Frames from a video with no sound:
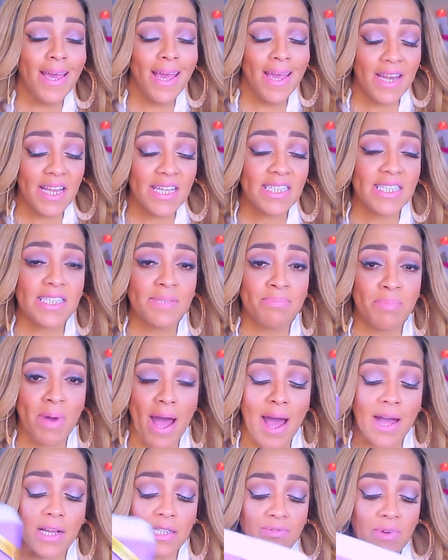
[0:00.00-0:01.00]
In this
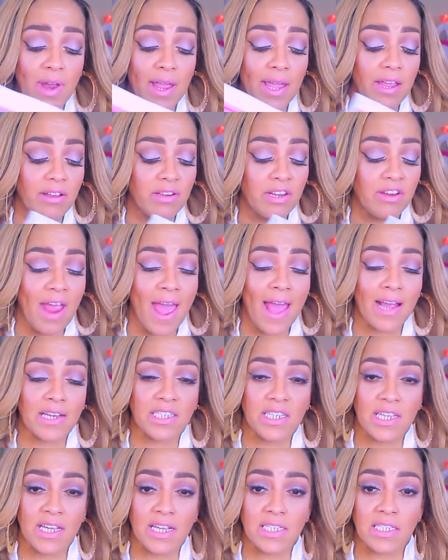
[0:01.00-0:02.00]
box right here, there
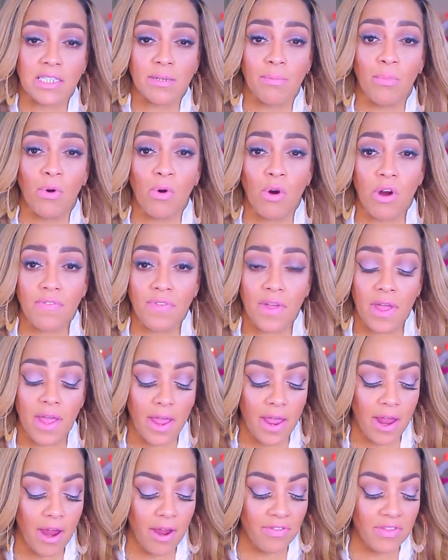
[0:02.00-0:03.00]
actually is some more of their
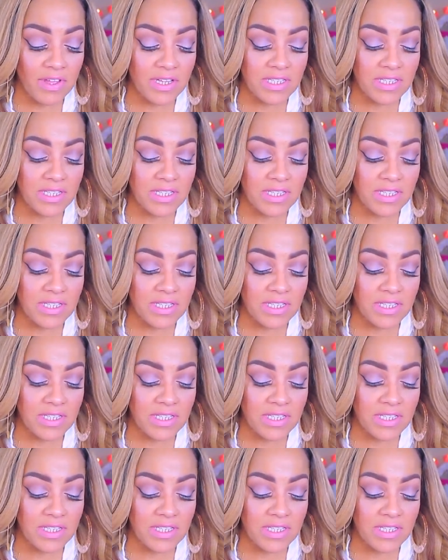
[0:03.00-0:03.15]
hair.